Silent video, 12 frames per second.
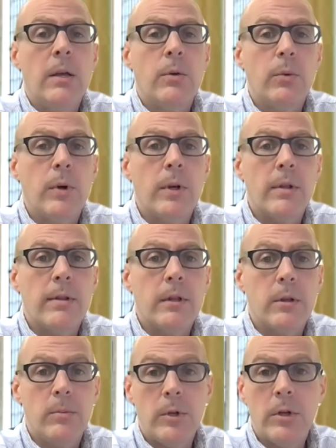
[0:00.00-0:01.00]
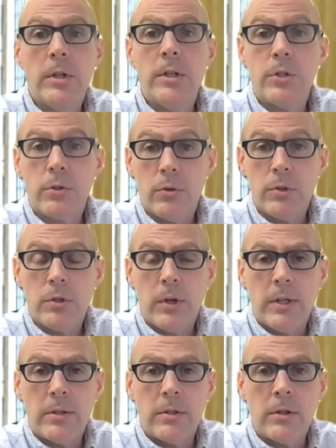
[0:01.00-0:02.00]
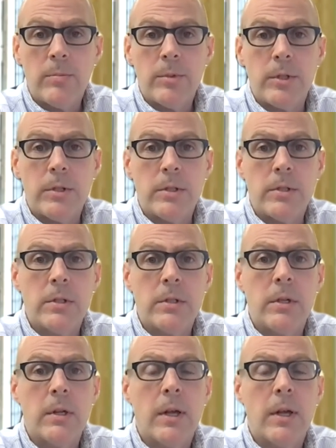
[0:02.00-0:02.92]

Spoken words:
with community source transcriptions,